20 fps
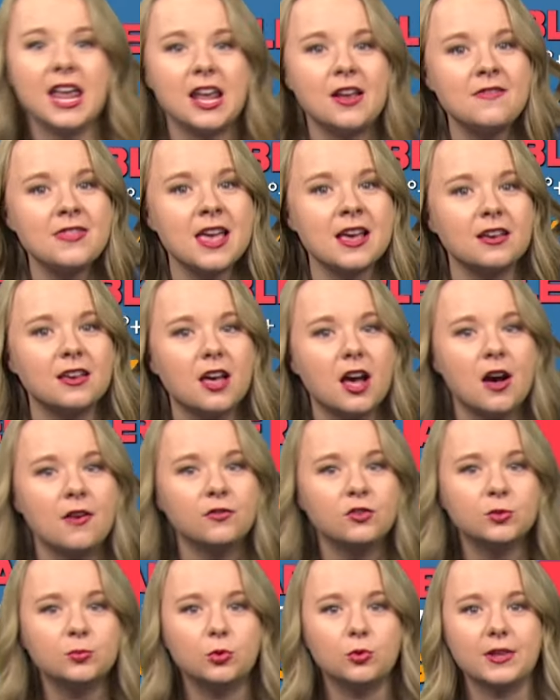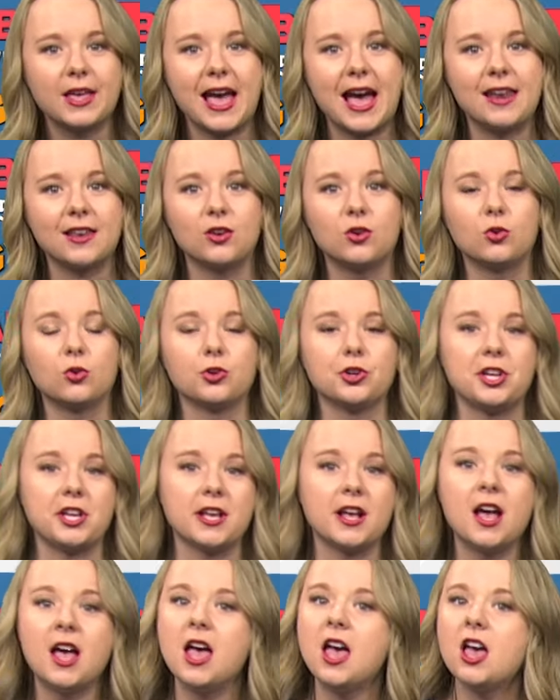even that comfortable
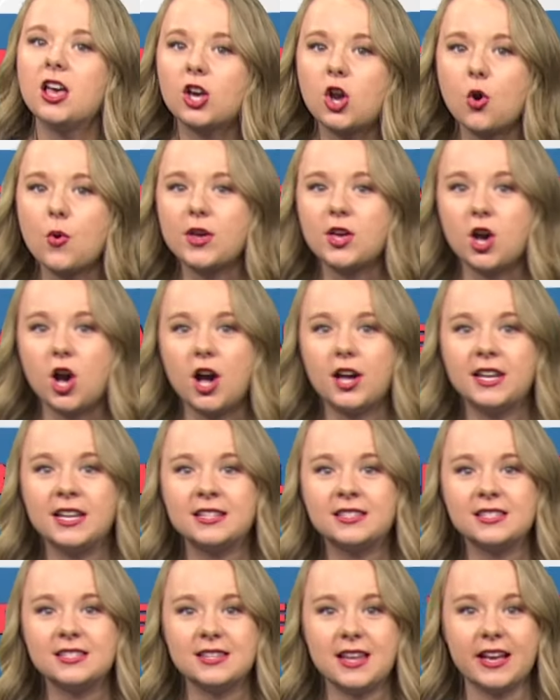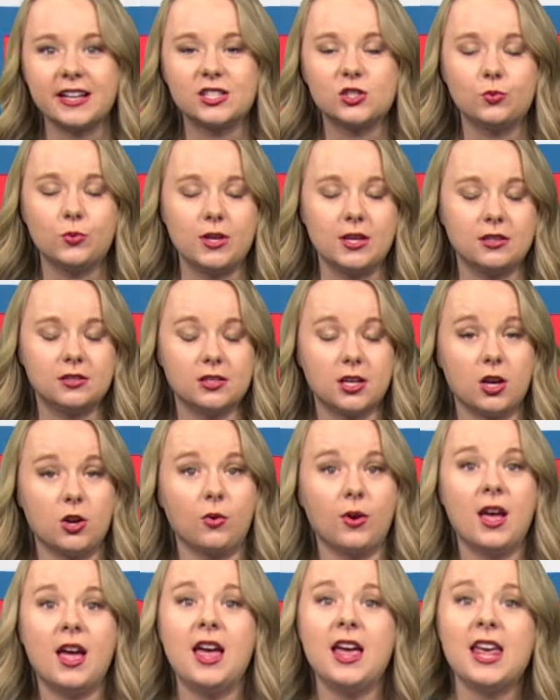category going on into next week.
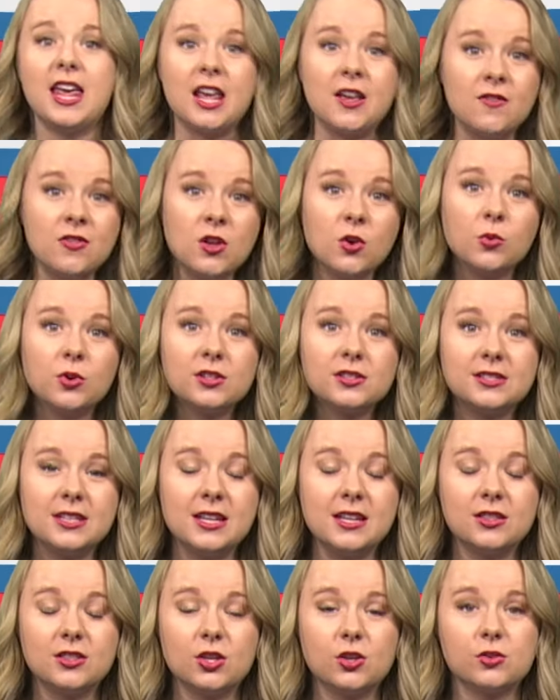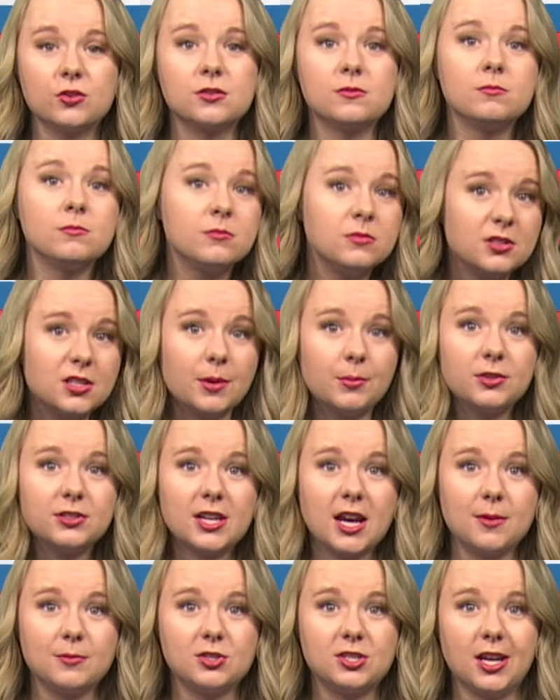So even though we're seeing those
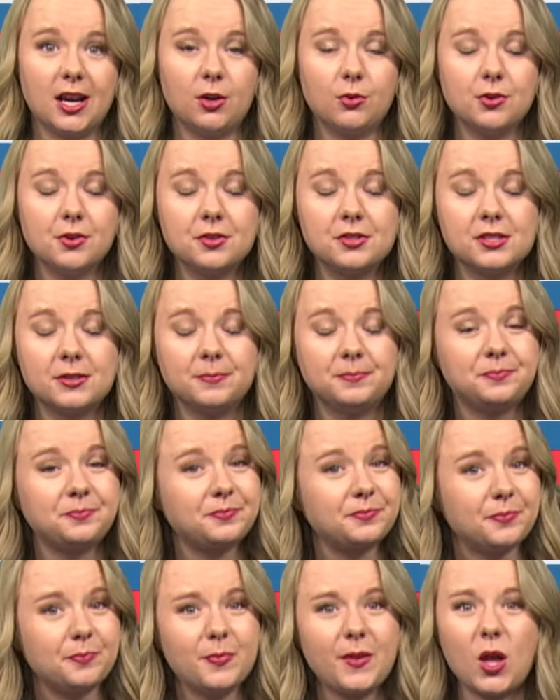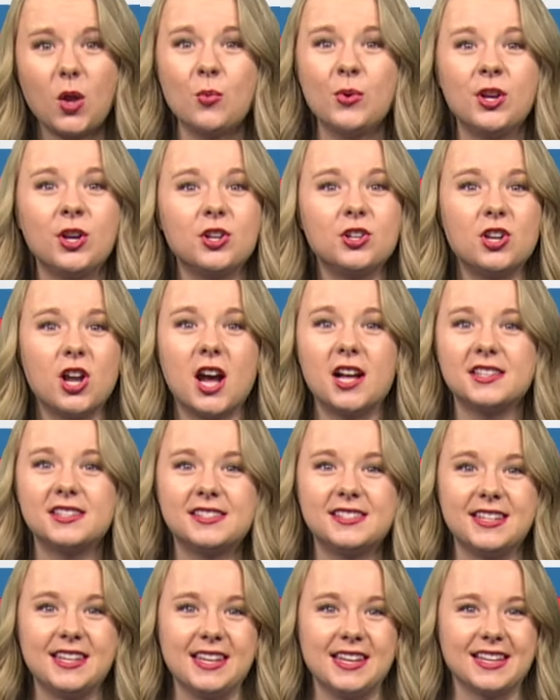summertime showers, we are not
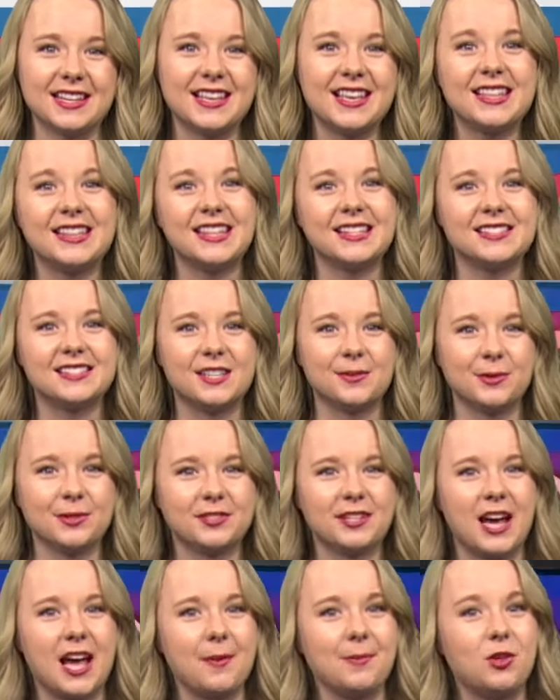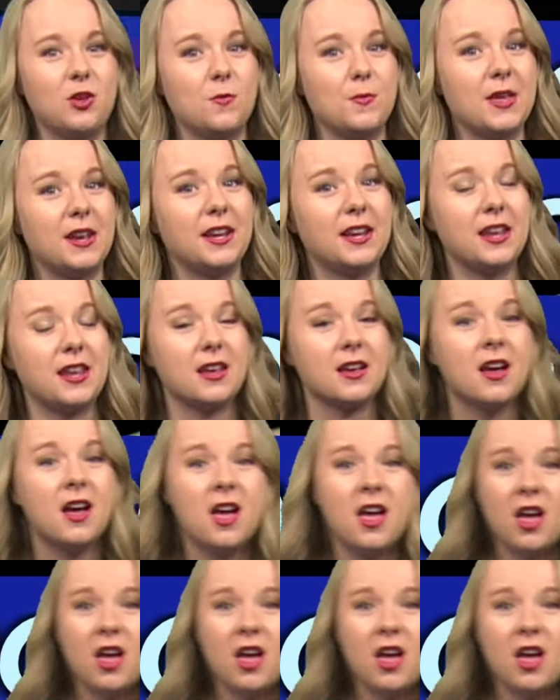seeing that summertime humidity.